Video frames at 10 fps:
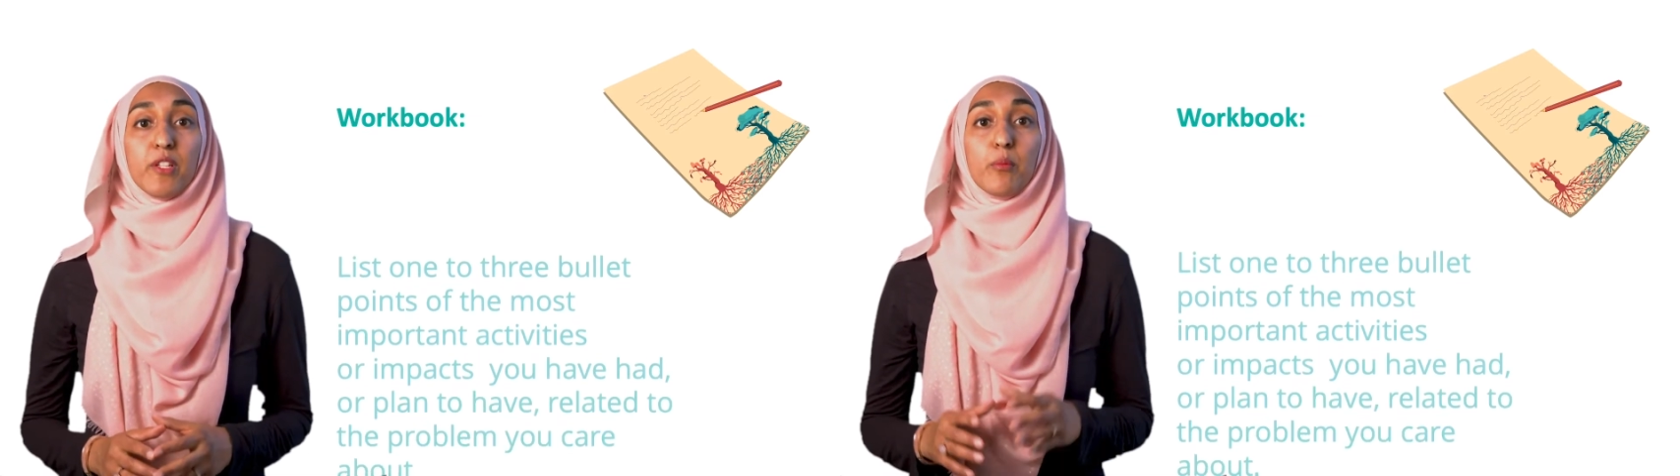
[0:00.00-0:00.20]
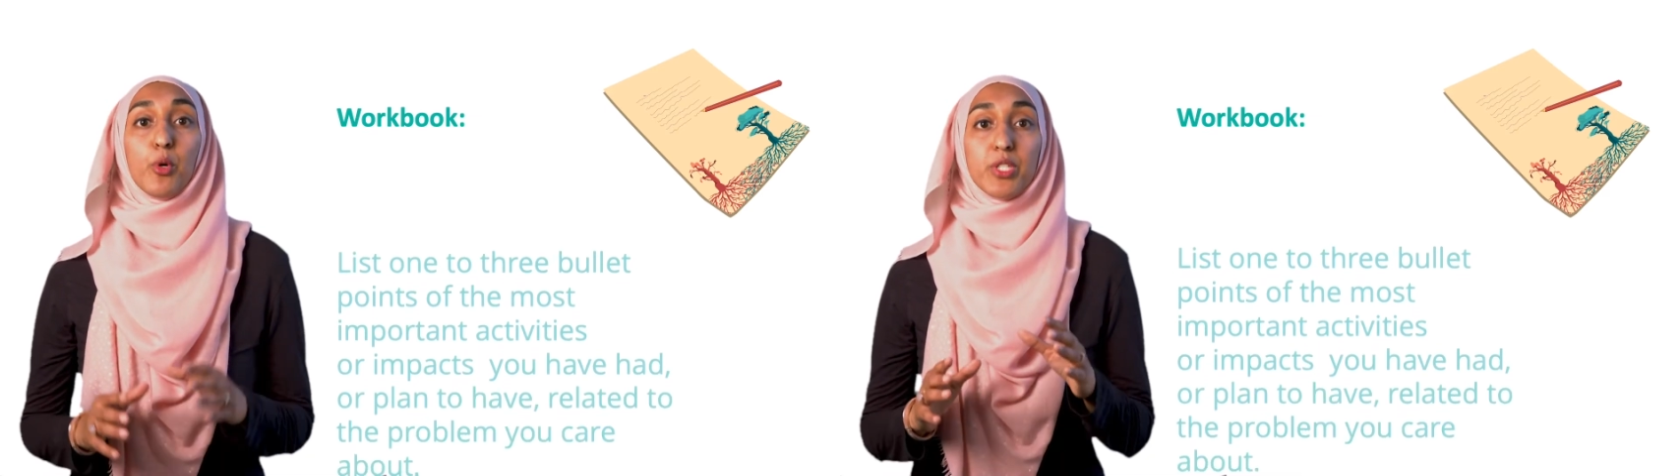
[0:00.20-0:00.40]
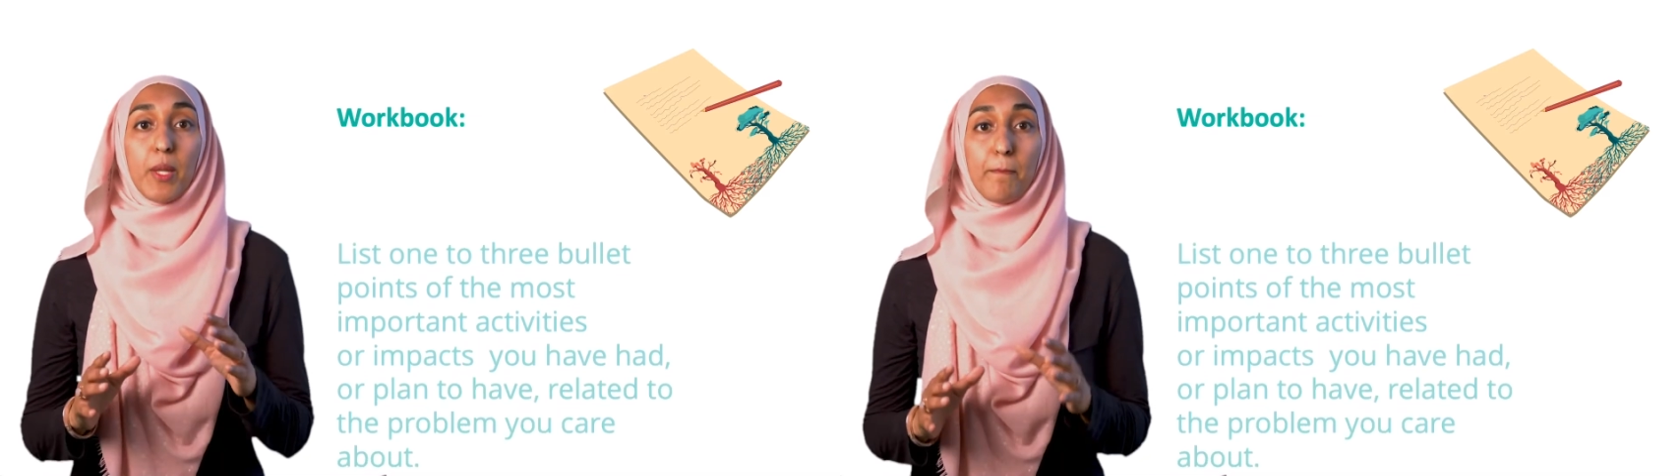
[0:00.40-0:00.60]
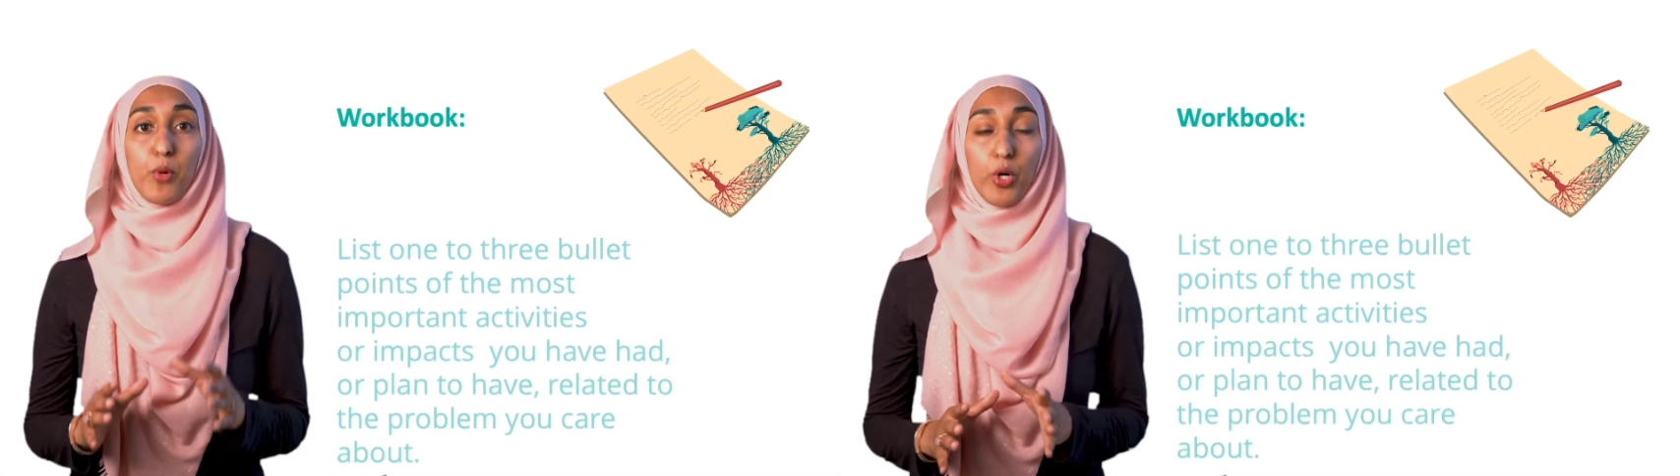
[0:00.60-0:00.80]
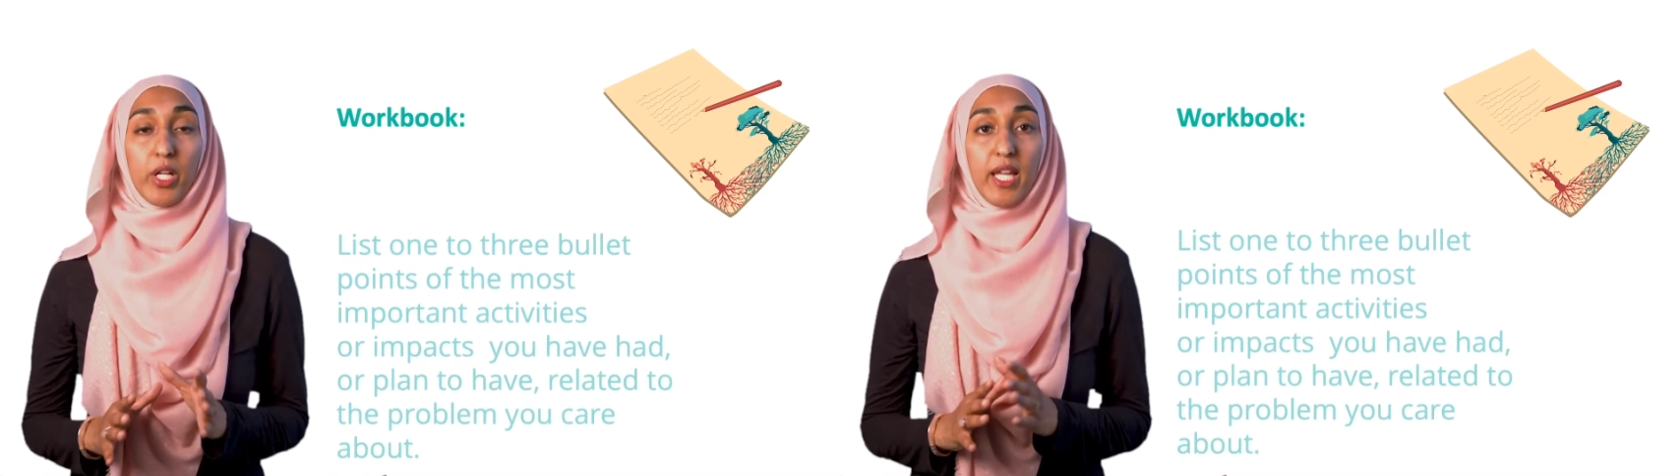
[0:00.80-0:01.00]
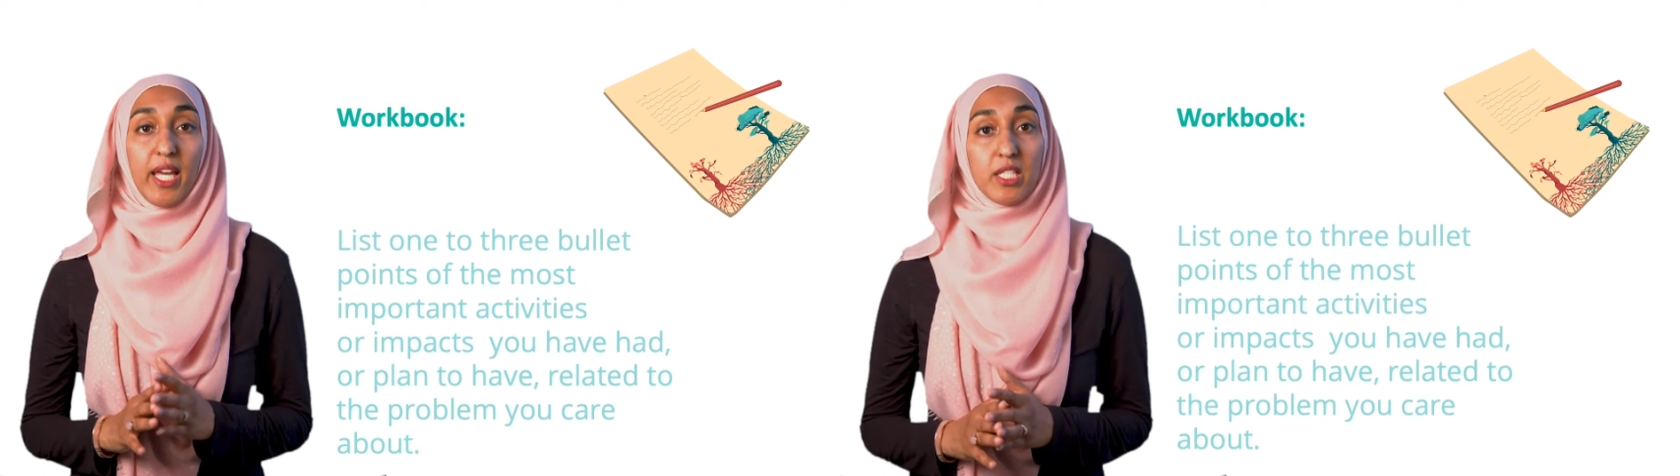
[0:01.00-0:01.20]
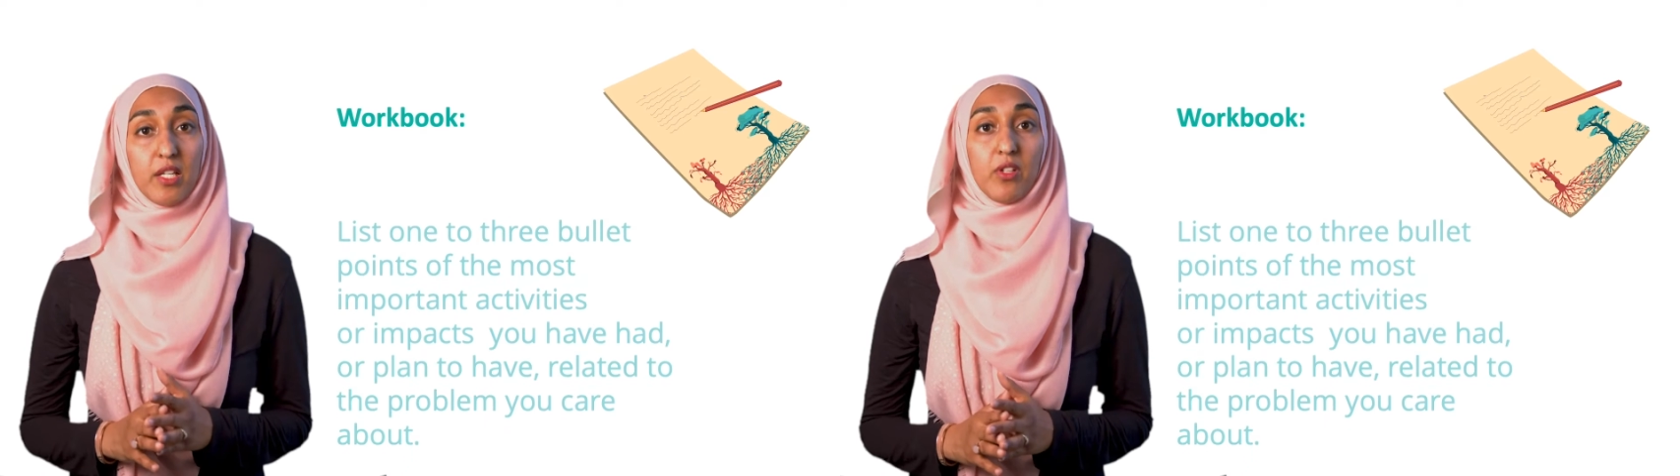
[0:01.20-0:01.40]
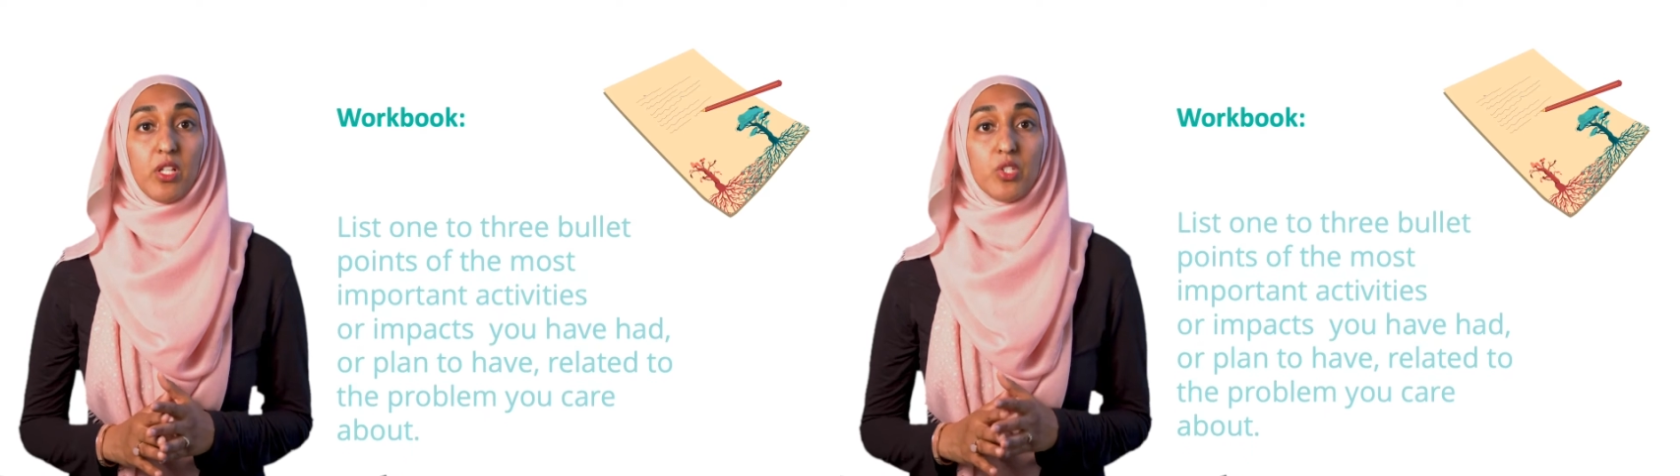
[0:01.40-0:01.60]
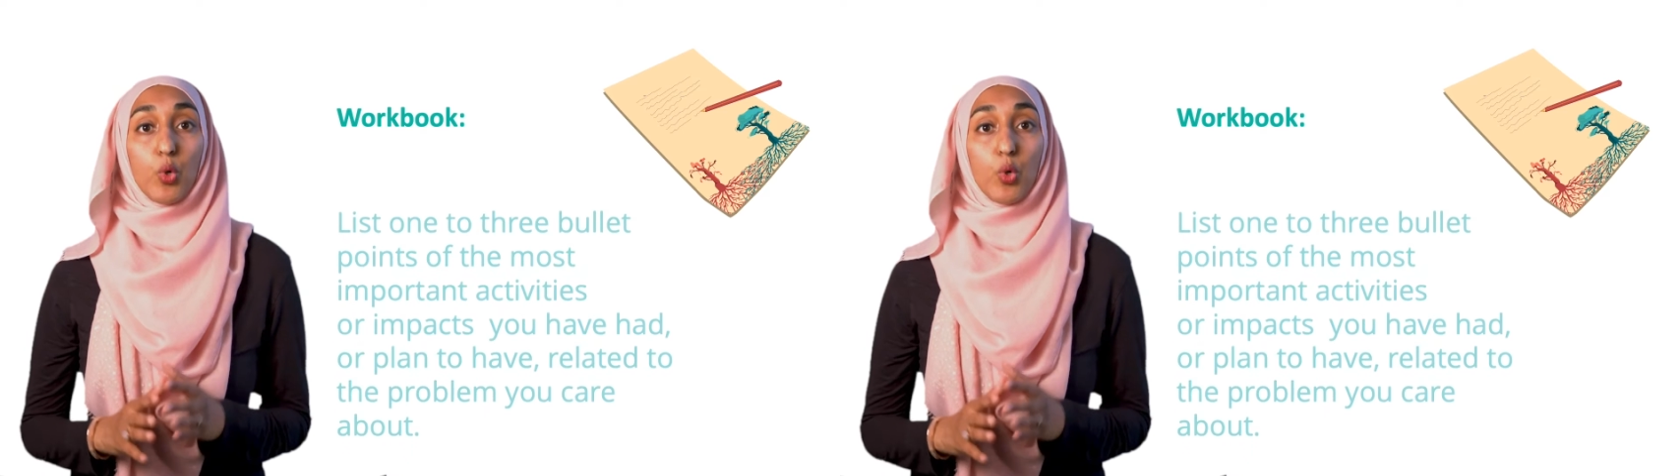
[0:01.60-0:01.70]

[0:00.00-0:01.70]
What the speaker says: the most important activities